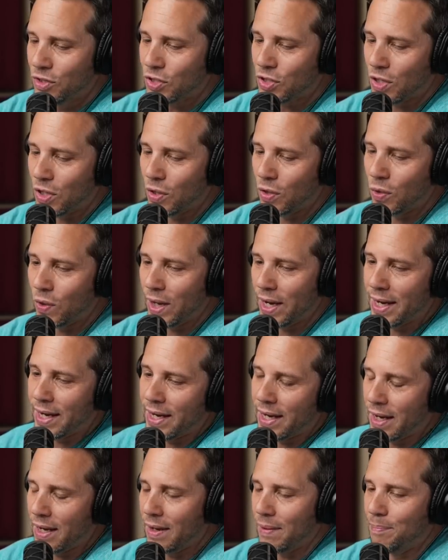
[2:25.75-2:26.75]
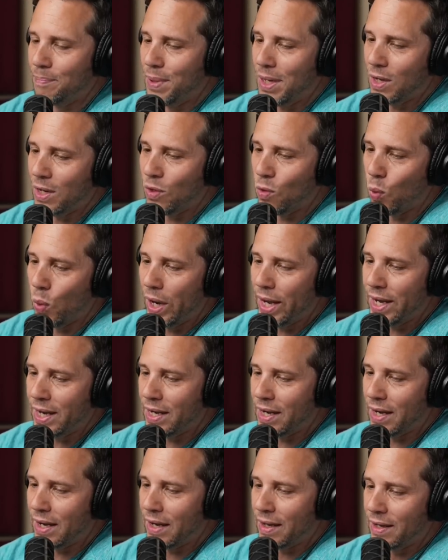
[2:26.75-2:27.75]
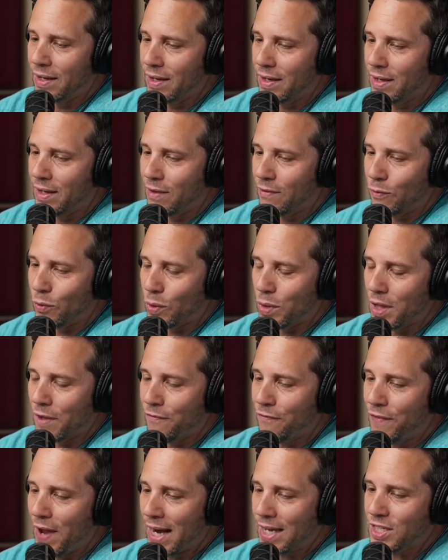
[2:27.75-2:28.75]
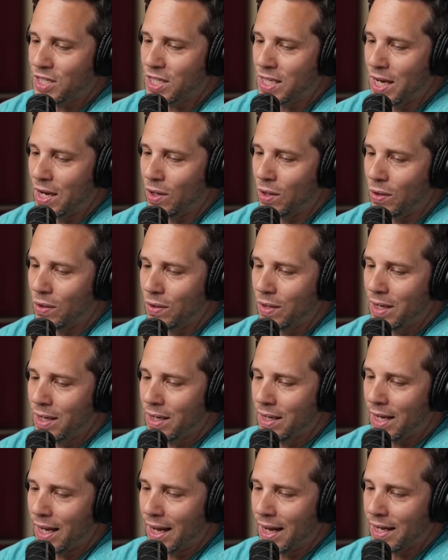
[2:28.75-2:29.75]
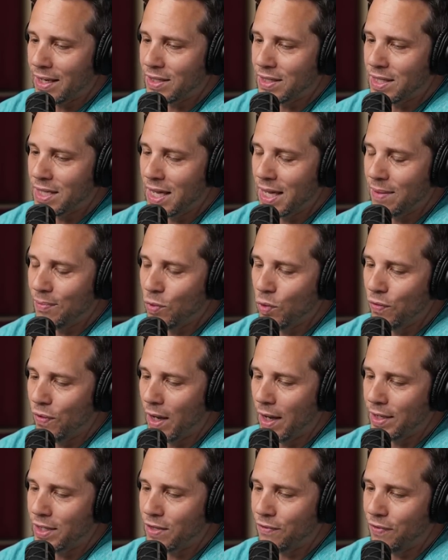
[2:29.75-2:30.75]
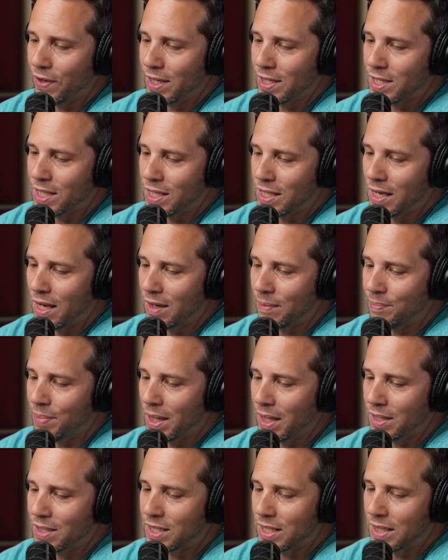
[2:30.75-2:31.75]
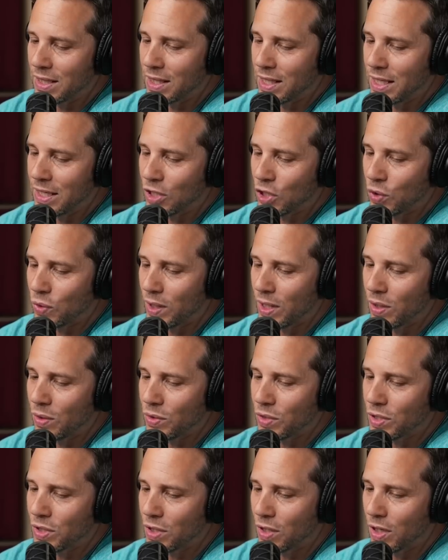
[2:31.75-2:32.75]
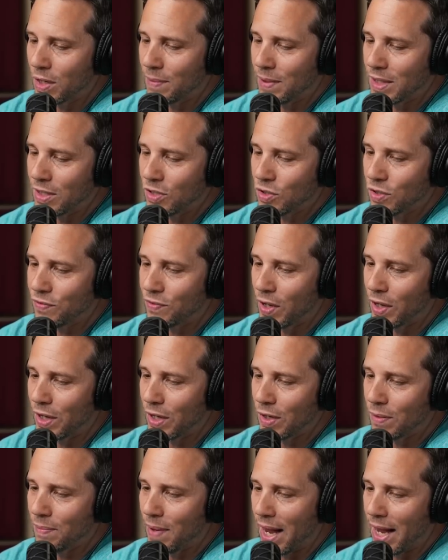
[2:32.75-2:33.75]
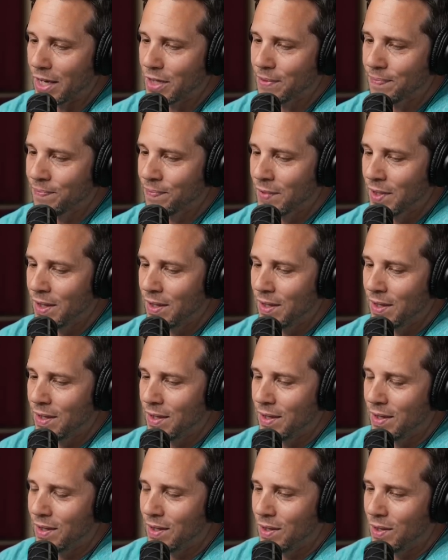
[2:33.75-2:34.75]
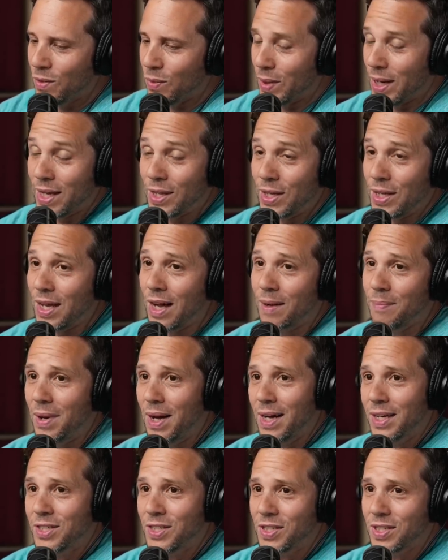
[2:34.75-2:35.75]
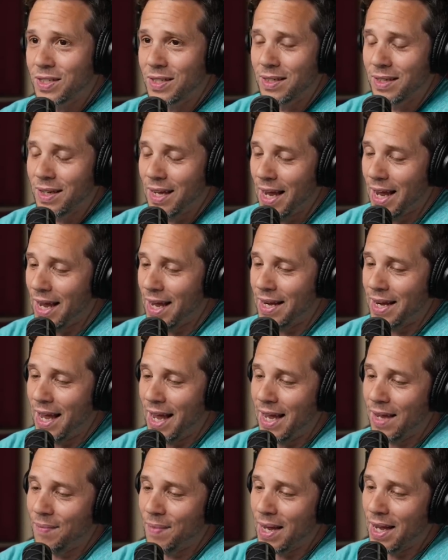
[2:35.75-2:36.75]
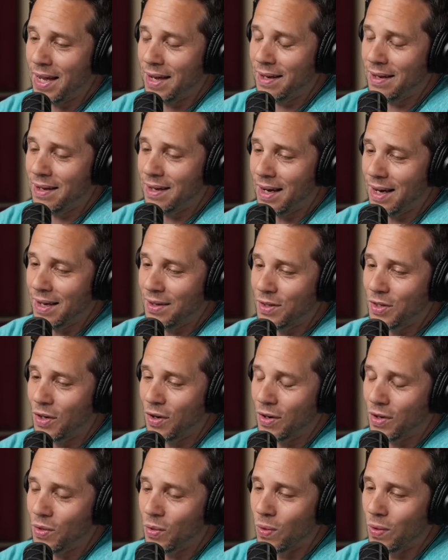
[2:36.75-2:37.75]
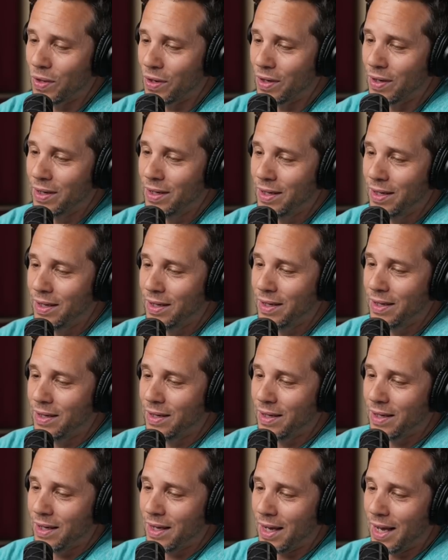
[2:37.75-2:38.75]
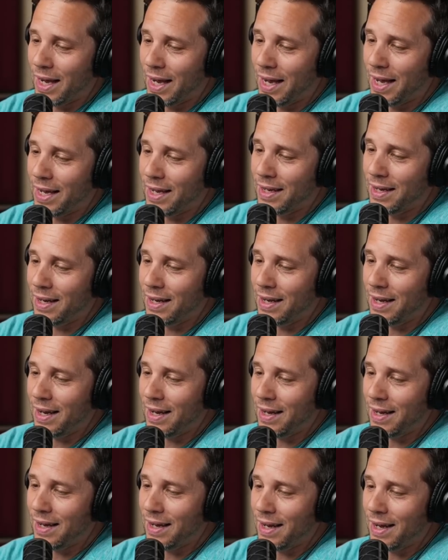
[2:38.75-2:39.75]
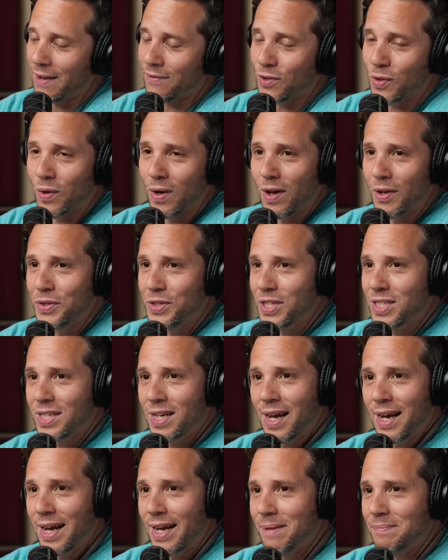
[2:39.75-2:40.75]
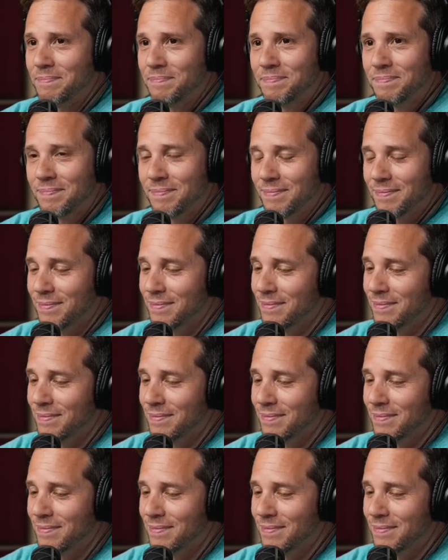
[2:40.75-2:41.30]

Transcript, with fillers: So a, a big win for the Faction as they move on to face the Young Bucks in the Trios Tournament. This is a very good match. We had the Young Bucks and Hangman and the Dark Order. And after all this time,